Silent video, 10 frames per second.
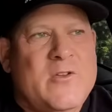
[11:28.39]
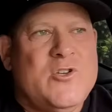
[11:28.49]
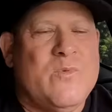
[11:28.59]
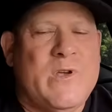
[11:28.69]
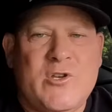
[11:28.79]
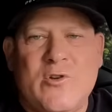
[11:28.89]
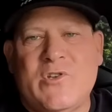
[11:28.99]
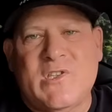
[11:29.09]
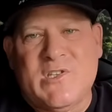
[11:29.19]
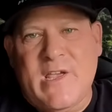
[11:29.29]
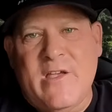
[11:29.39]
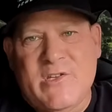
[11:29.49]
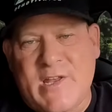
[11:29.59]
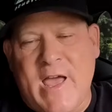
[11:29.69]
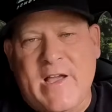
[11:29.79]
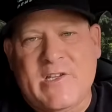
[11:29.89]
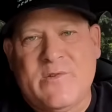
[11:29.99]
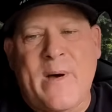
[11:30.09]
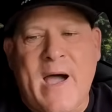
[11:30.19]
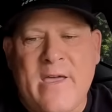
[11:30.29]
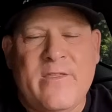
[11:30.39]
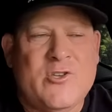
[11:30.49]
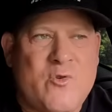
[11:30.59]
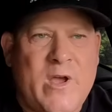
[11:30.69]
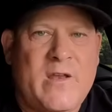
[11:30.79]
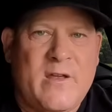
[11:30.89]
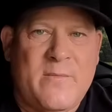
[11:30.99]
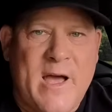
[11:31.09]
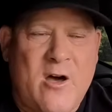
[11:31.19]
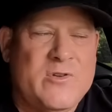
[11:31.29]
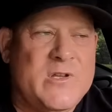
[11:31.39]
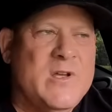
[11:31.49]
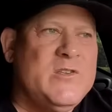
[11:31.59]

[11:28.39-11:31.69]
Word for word: to reduce the sales tax by the trade in amount